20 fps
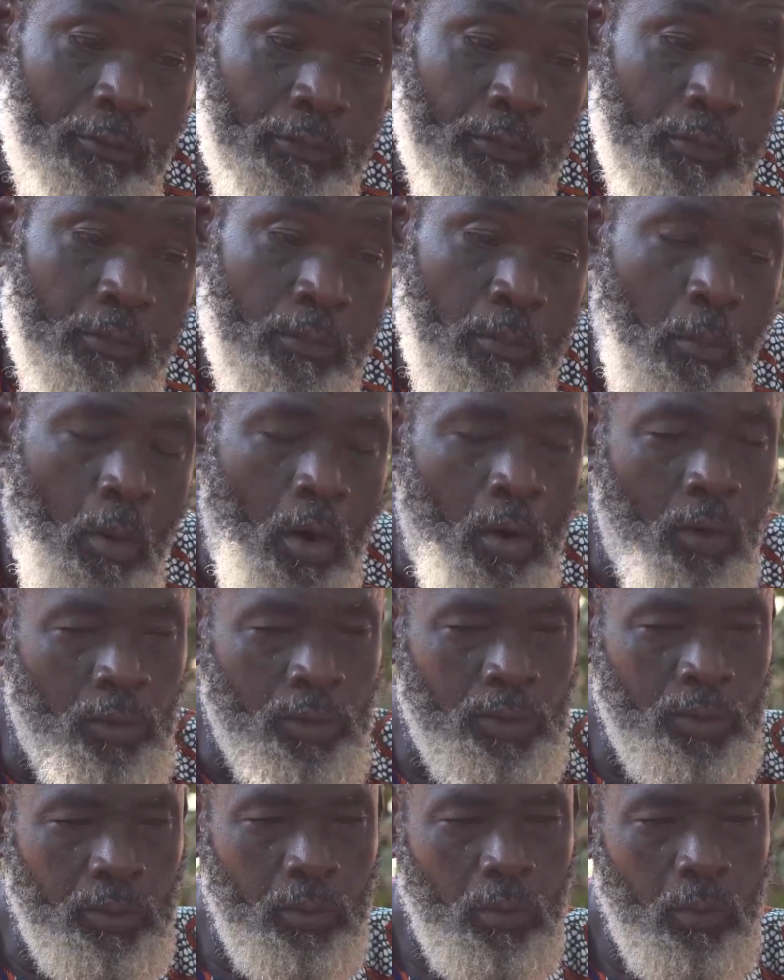of malt.
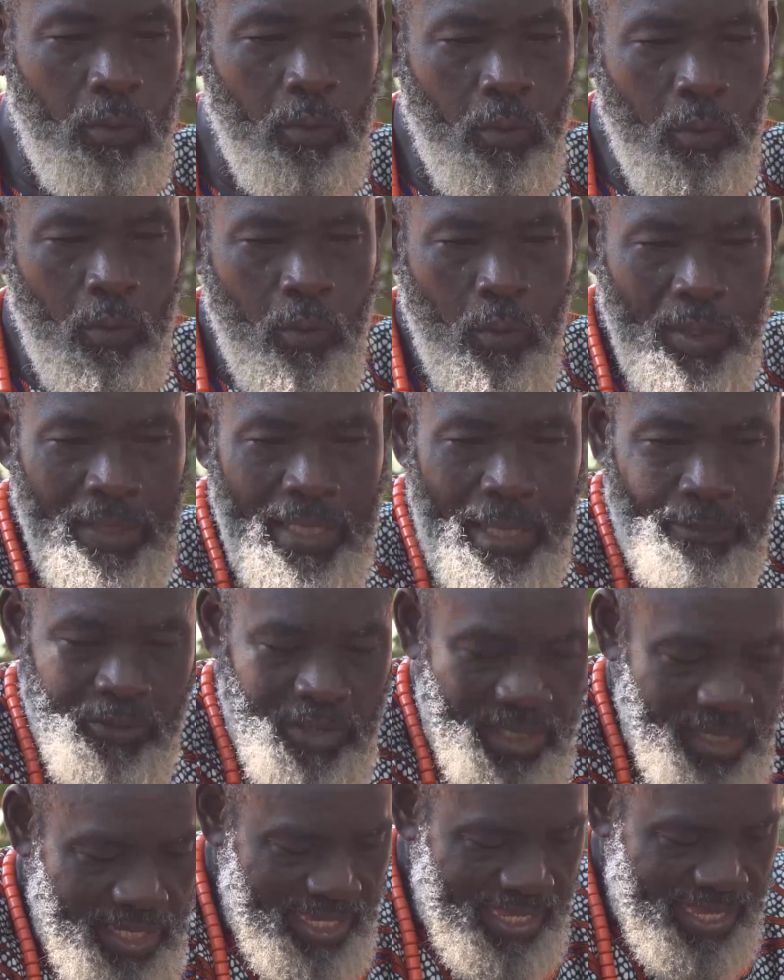What I'm
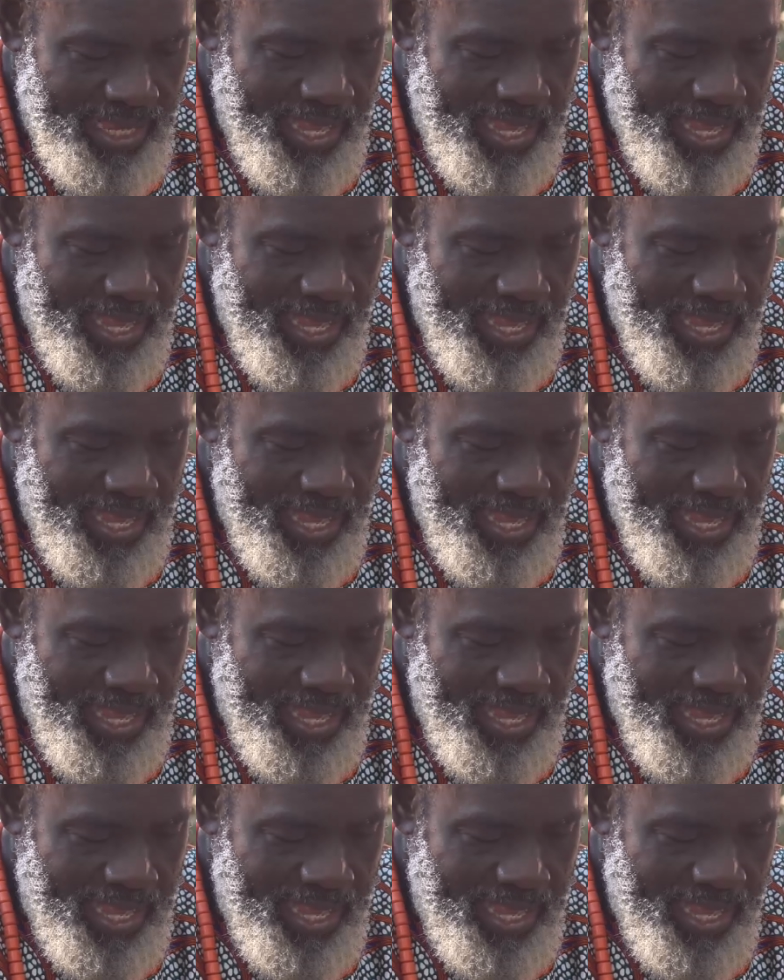seeing